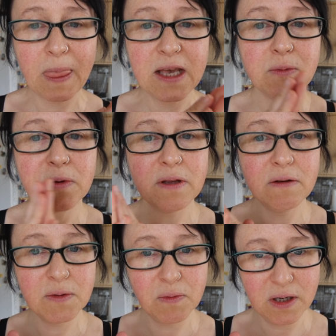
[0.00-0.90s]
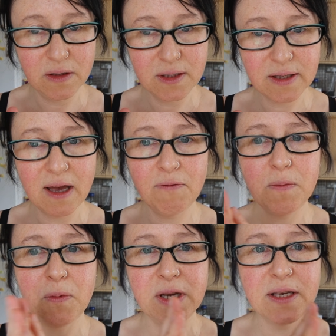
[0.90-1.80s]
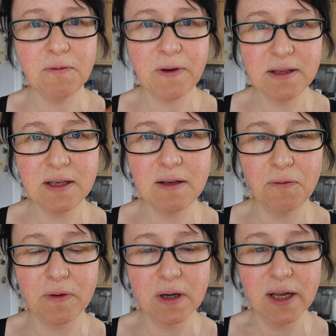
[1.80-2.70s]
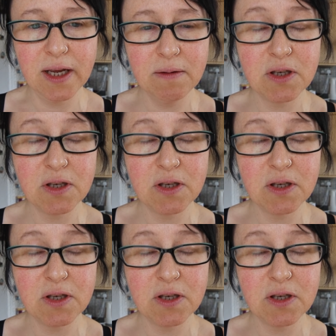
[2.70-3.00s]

It's one of those ones that everybody is affected differently.